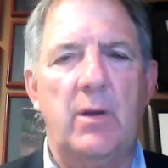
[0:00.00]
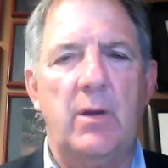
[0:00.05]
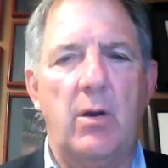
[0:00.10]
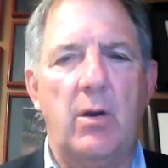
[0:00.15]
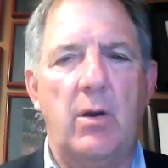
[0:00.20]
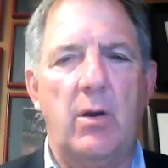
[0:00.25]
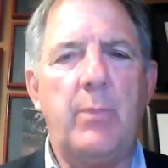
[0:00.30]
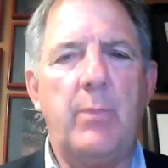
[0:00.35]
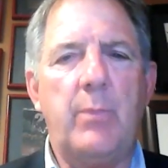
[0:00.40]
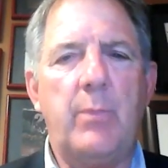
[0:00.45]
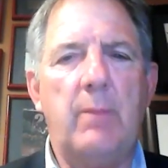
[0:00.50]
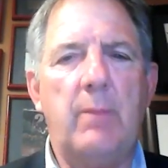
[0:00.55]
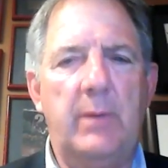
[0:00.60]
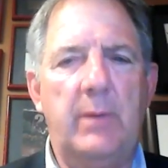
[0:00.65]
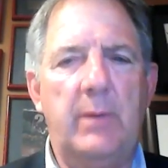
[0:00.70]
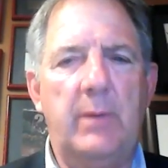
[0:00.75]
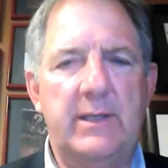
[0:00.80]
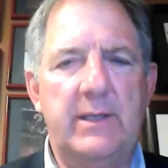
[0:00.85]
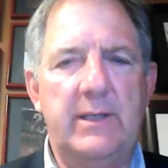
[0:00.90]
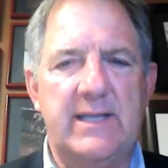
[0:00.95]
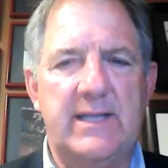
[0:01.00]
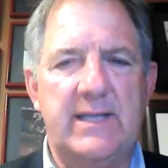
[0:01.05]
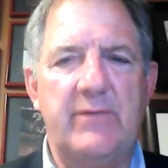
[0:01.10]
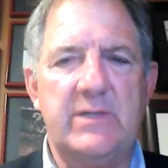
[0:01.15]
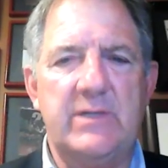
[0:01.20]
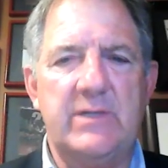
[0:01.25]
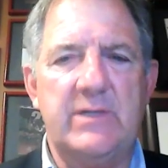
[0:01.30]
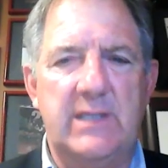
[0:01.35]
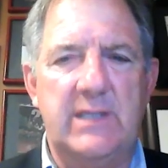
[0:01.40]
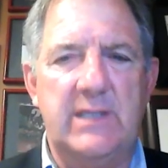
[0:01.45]
are probably
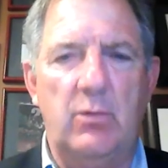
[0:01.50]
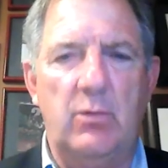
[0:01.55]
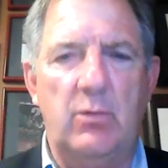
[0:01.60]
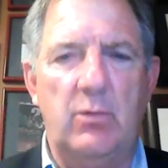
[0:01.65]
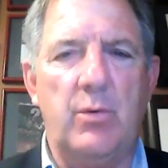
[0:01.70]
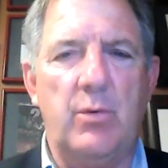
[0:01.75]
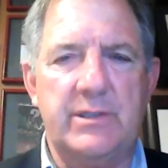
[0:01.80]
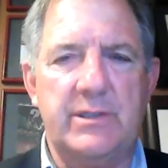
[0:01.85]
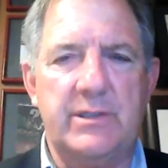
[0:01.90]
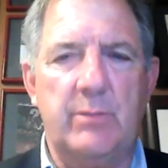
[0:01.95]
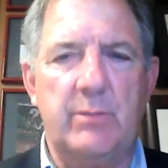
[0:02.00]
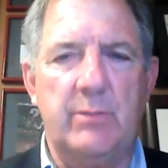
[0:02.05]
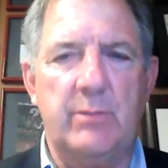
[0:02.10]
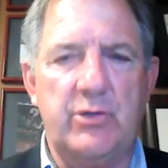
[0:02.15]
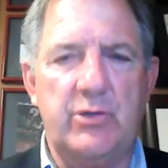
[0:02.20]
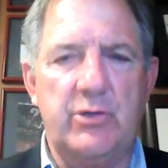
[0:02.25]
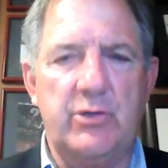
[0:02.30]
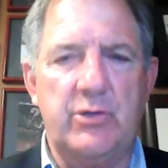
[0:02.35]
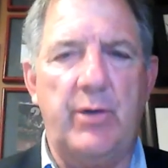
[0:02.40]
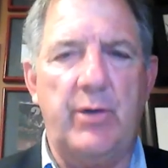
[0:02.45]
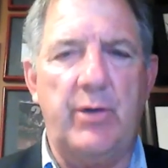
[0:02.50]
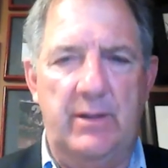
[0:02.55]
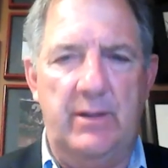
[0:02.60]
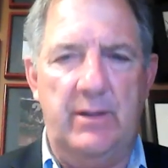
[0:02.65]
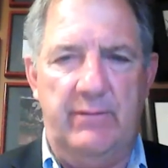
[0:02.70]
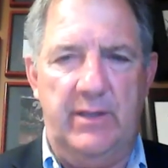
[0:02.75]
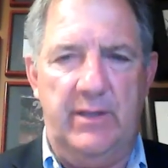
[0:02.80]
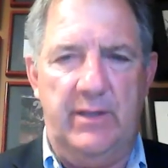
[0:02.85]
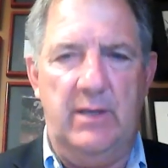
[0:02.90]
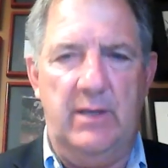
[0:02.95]
17 horses, the majority
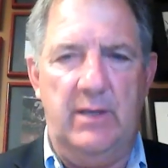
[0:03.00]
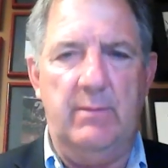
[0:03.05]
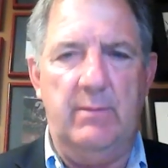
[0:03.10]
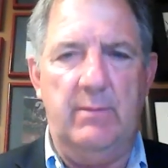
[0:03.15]
of them.